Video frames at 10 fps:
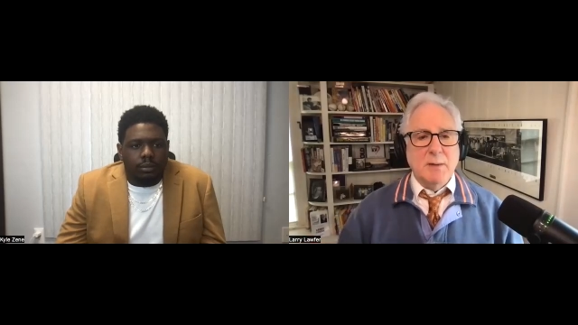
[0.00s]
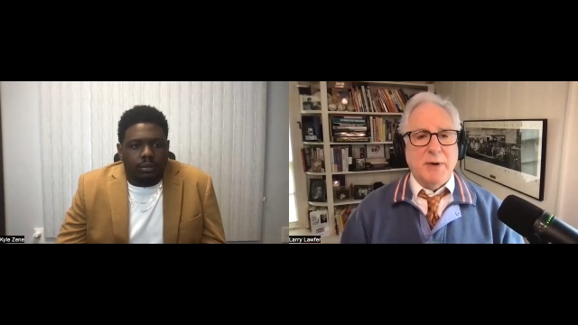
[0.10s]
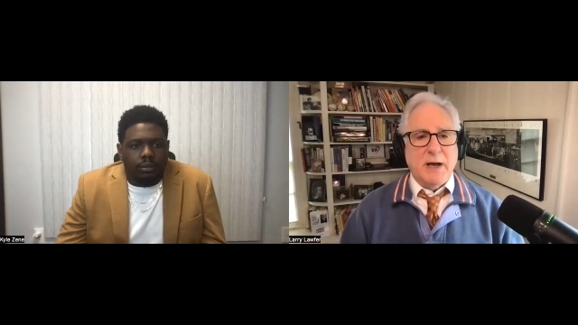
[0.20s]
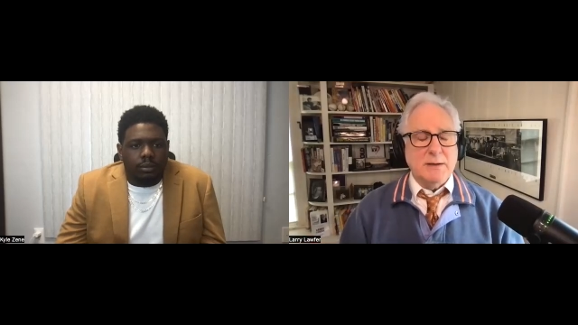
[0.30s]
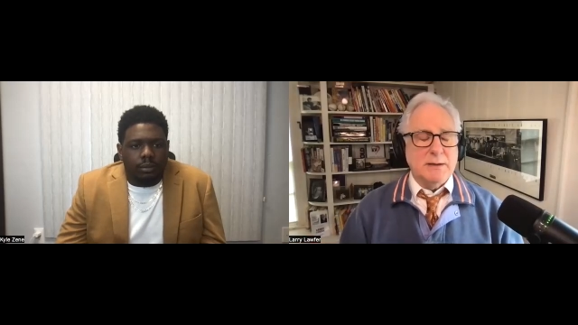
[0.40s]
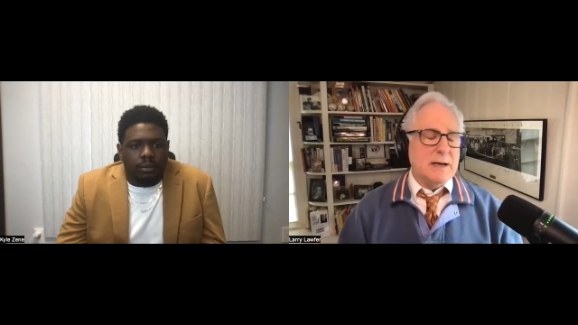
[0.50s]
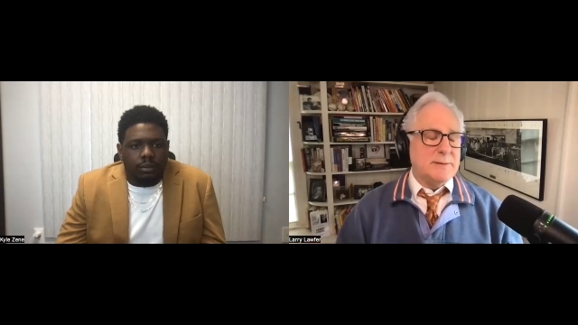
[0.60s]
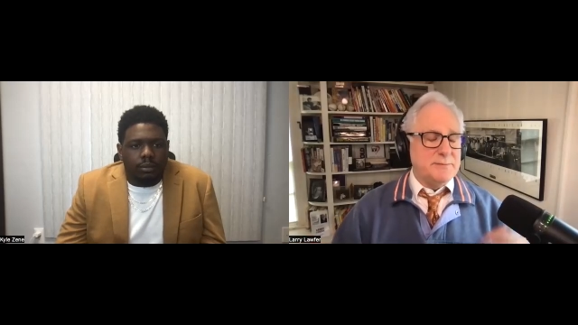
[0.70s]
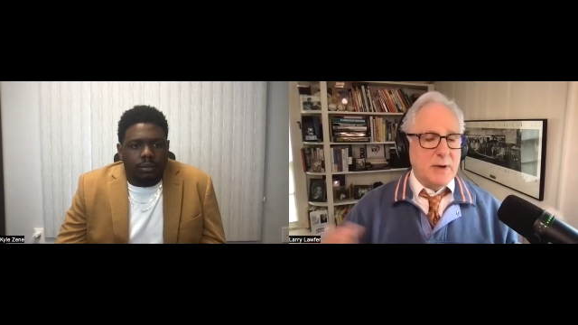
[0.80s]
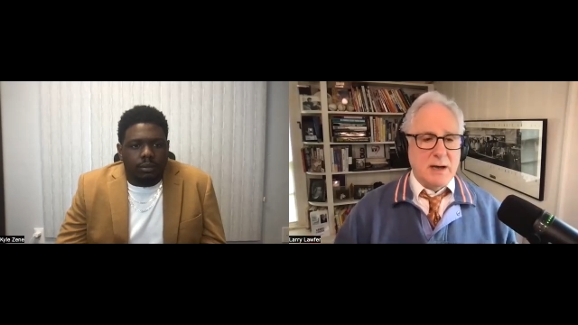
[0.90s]
Speaker 1: but uh,
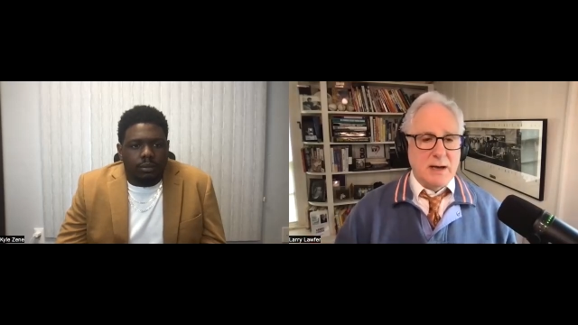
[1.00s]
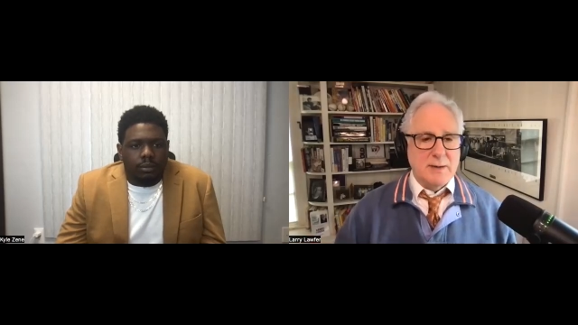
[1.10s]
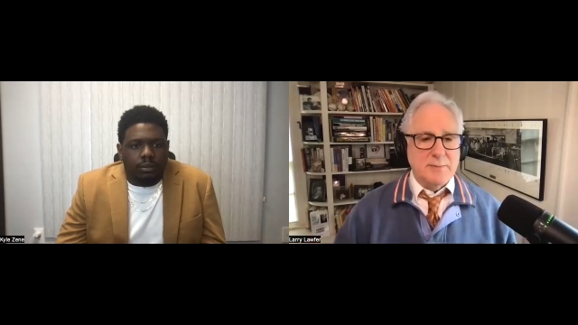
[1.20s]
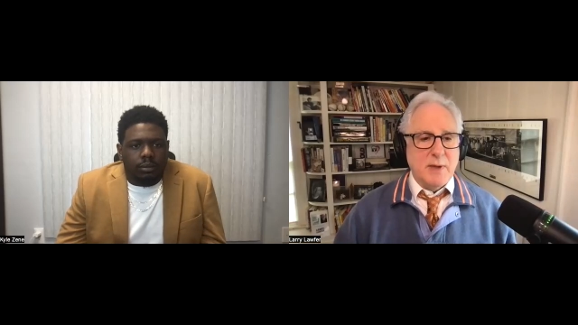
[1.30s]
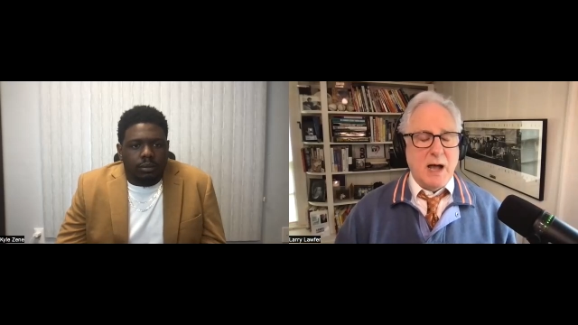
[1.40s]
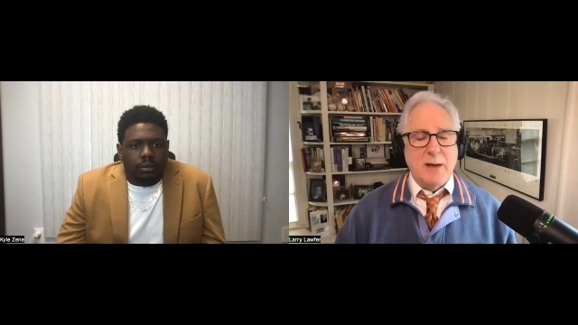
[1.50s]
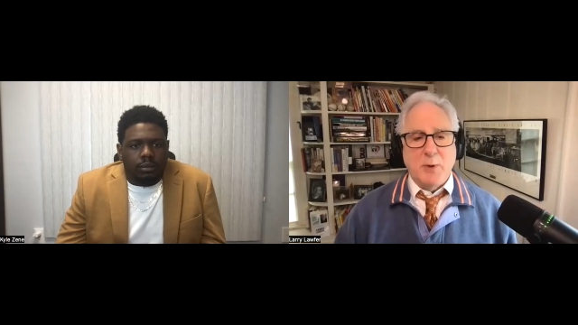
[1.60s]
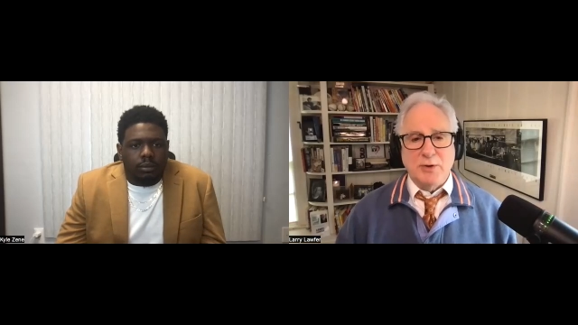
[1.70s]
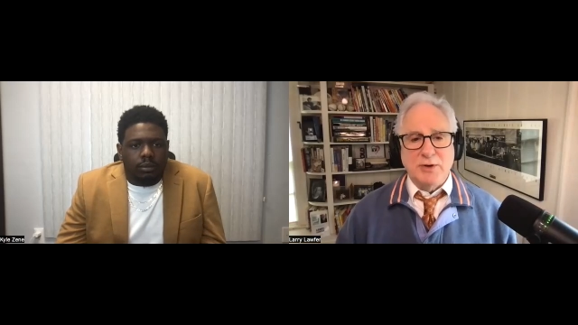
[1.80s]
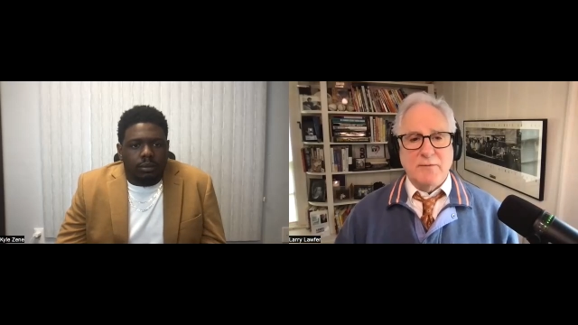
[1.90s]
um, I'm
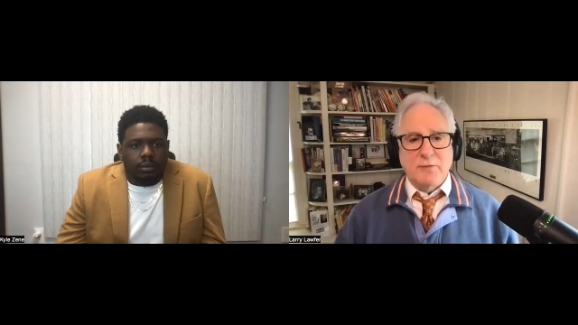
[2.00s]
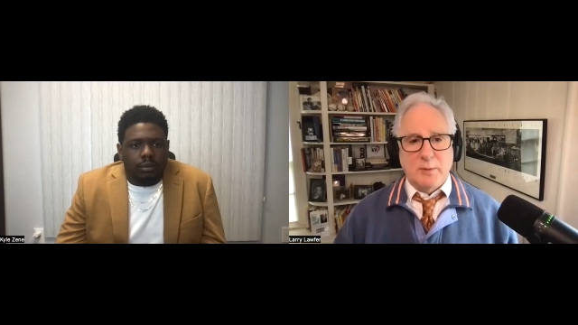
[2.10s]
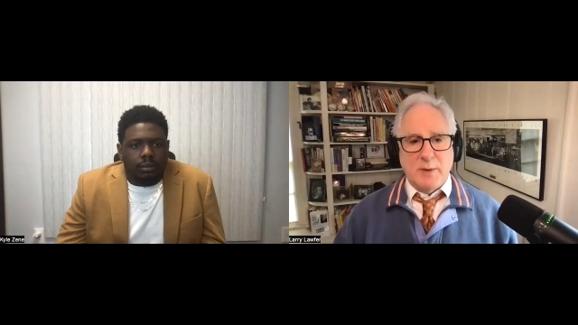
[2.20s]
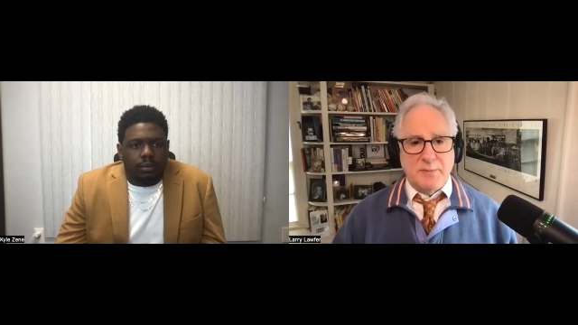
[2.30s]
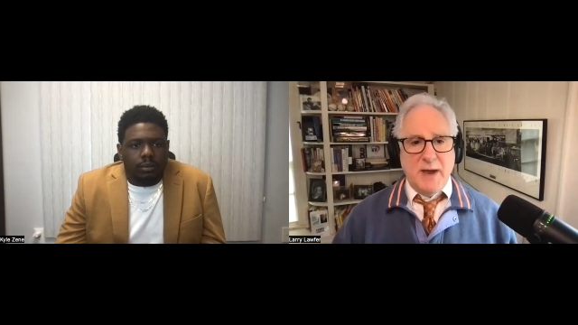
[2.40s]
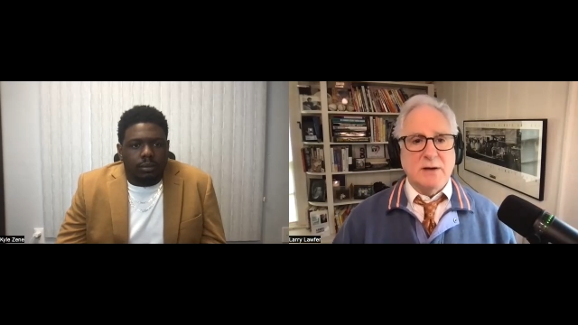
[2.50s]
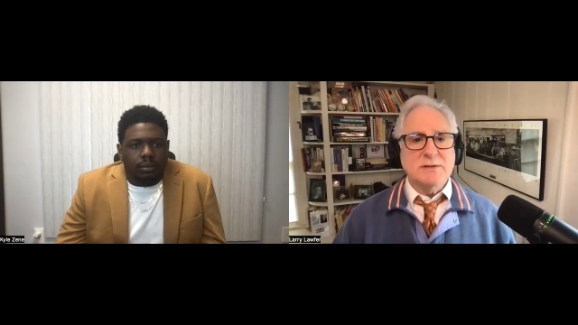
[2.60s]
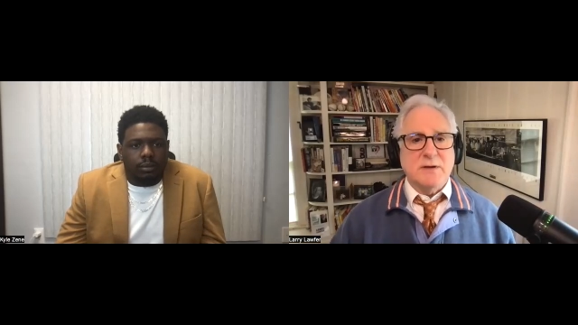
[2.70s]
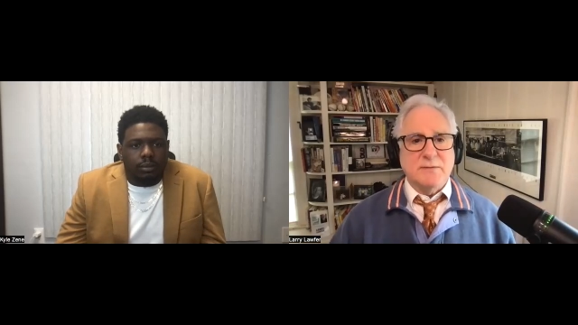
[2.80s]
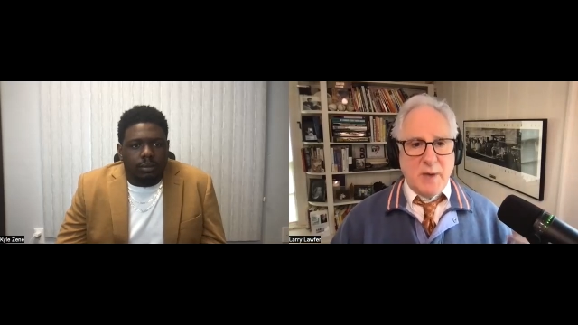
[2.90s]
old enough where my
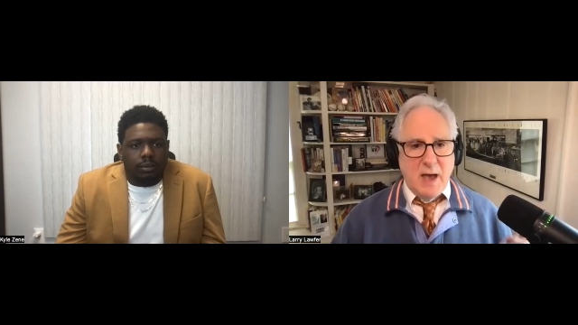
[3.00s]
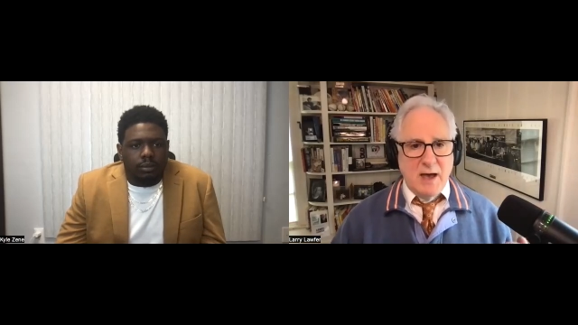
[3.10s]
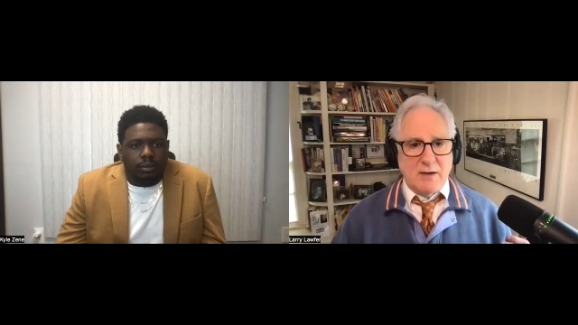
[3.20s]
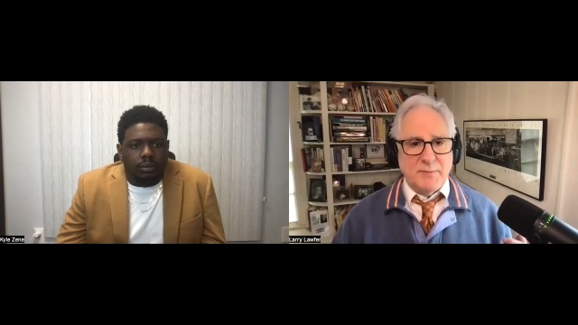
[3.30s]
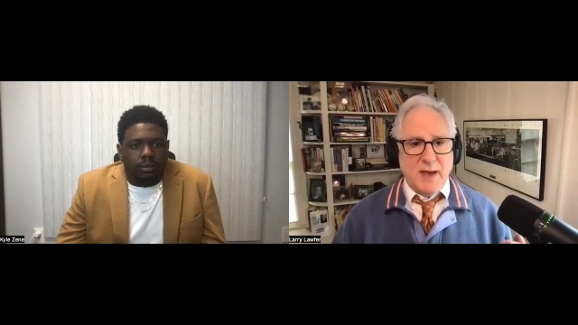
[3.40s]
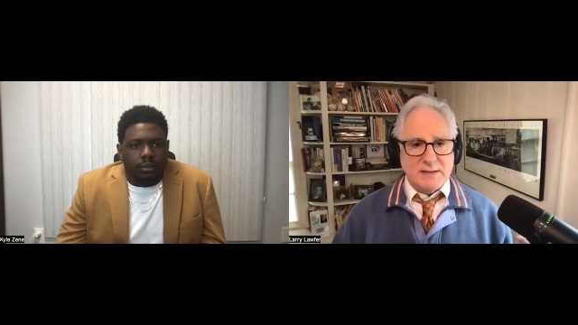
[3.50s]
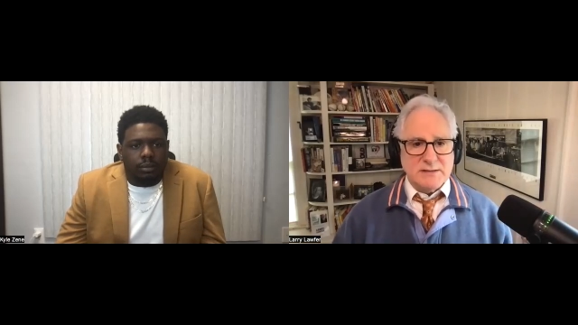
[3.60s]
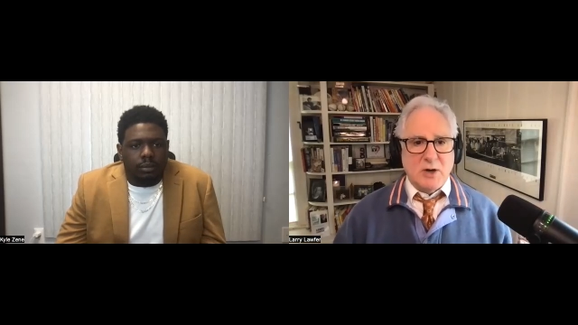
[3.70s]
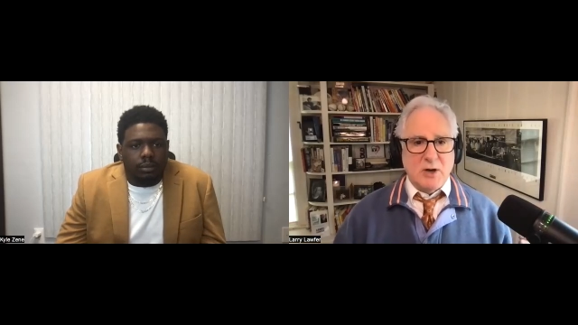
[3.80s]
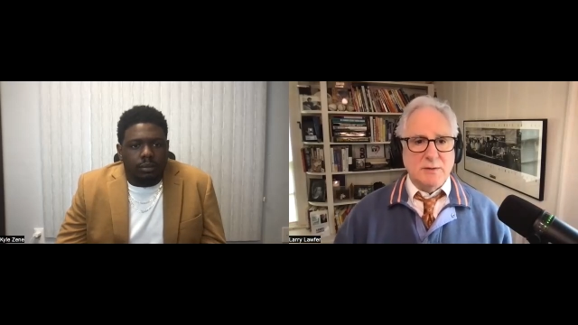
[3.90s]
parents have uh,
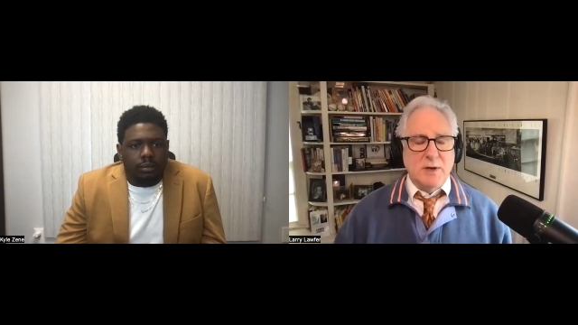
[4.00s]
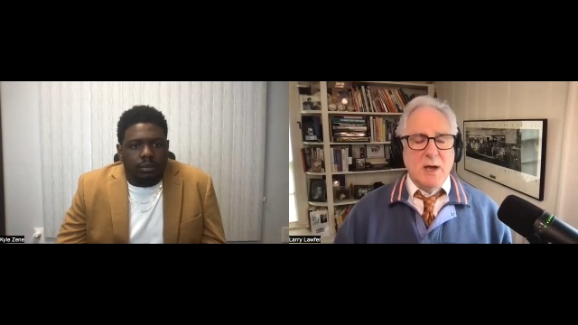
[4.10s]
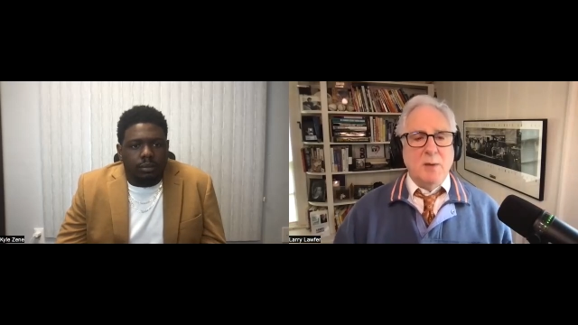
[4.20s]
passed on.